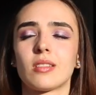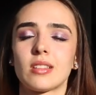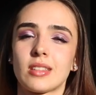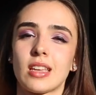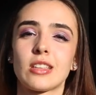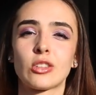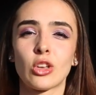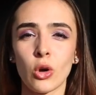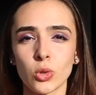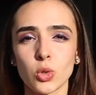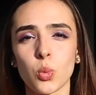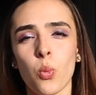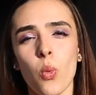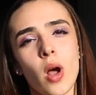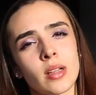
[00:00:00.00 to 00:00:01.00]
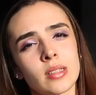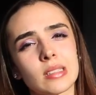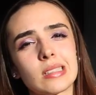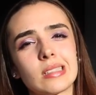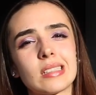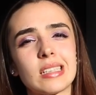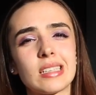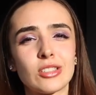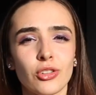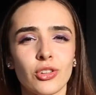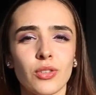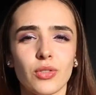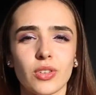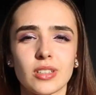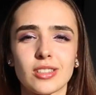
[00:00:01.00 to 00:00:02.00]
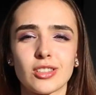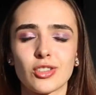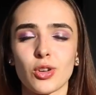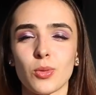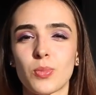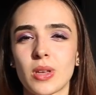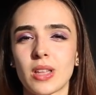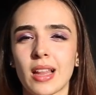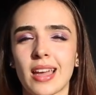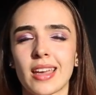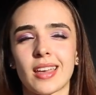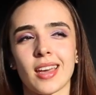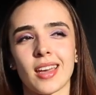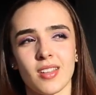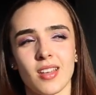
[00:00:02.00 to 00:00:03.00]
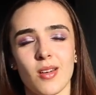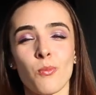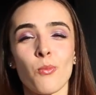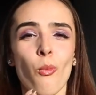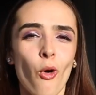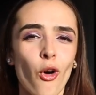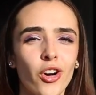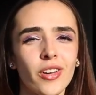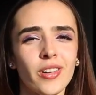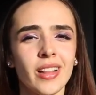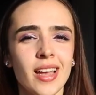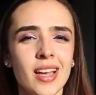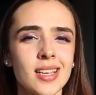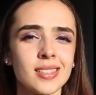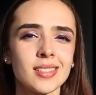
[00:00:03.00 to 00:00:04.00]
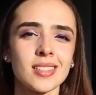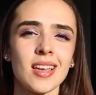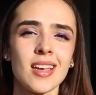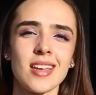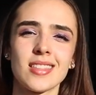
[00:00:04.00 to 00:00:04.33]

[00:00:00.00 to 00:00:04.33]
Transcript: They don't want this university to be like more or less,